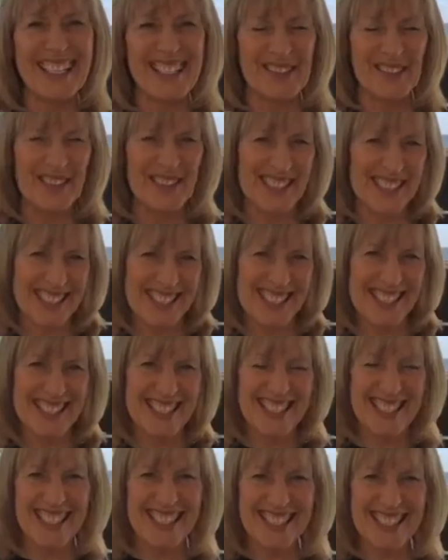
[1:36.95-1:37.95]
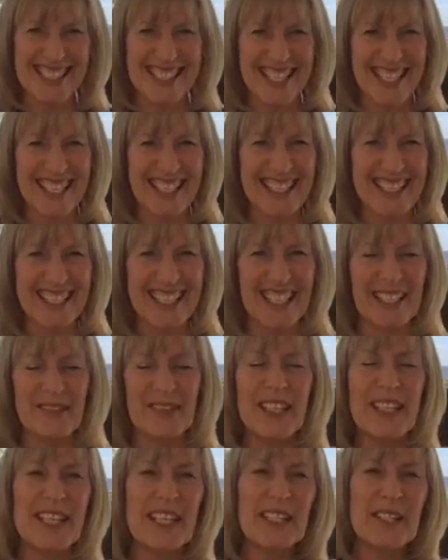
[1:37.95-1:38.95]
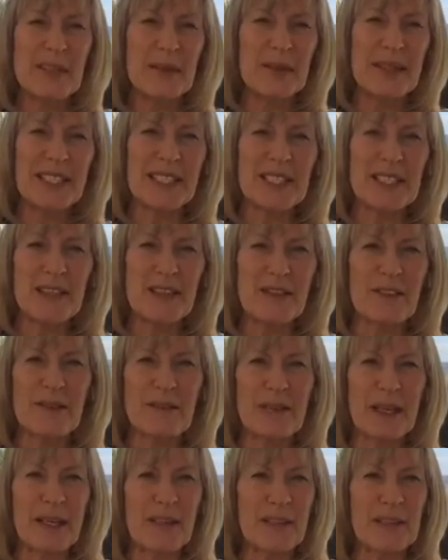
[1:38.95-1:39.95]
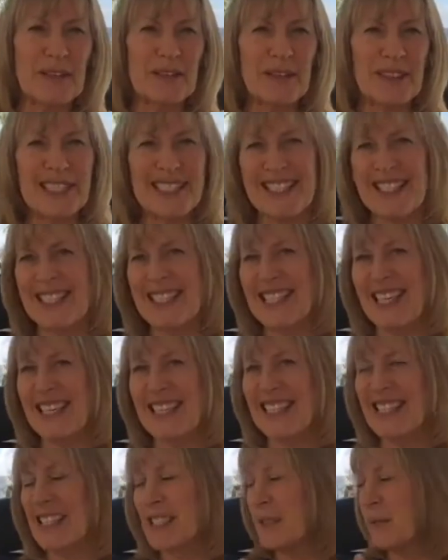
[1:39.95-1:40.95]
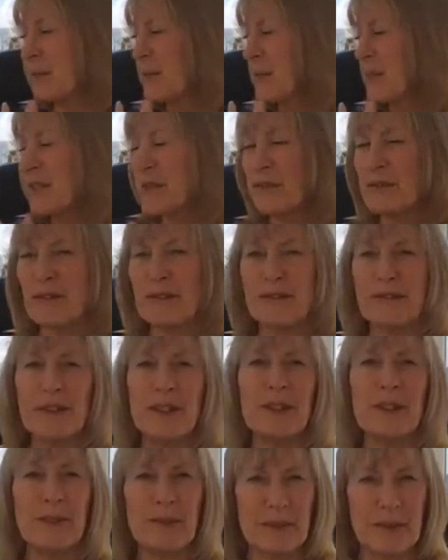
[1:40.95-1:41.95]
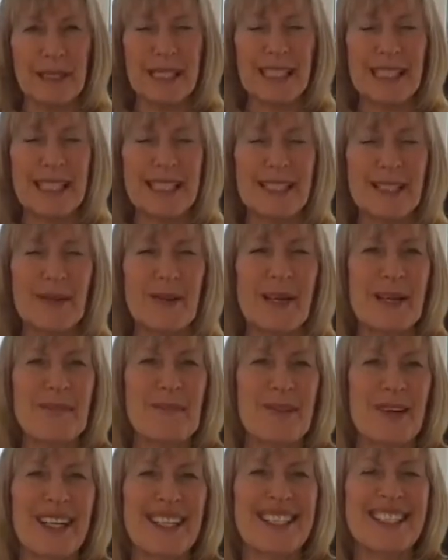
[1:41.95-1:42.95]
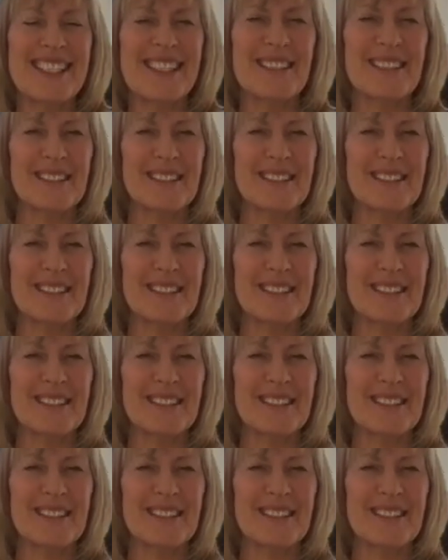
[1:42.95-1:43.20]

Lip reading: It's because the sun's shining and I'm talking to you from my office today, so there's a beautiful view, but it is quite bright. So